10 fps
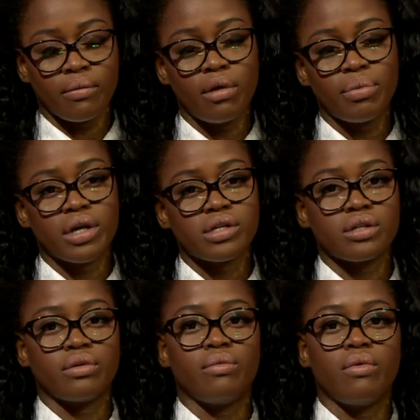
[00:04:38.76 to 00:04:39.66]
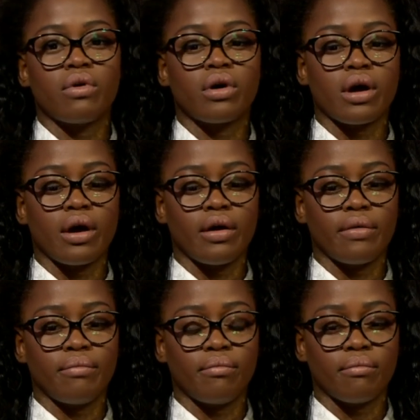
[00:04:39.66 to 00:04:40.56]
Well, because of the war,
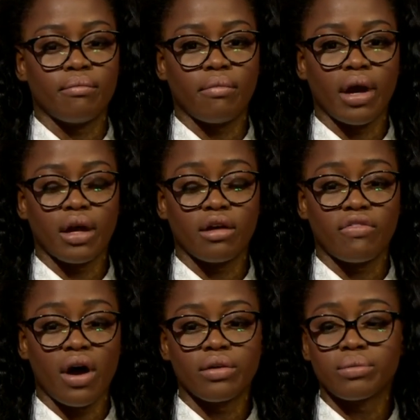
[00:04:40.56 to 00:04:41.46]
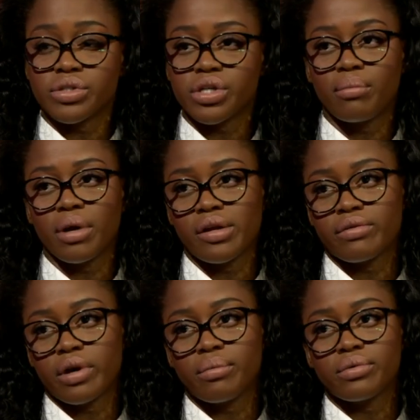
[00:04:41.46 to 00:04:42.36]
my father was shot by
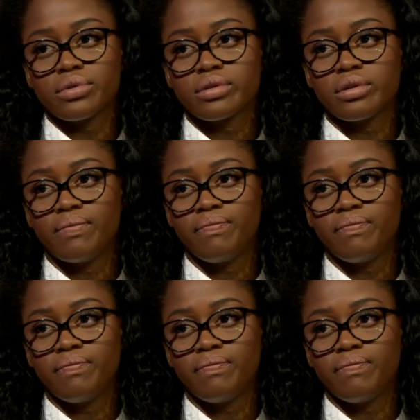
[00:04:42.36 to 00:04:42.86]
the rebels.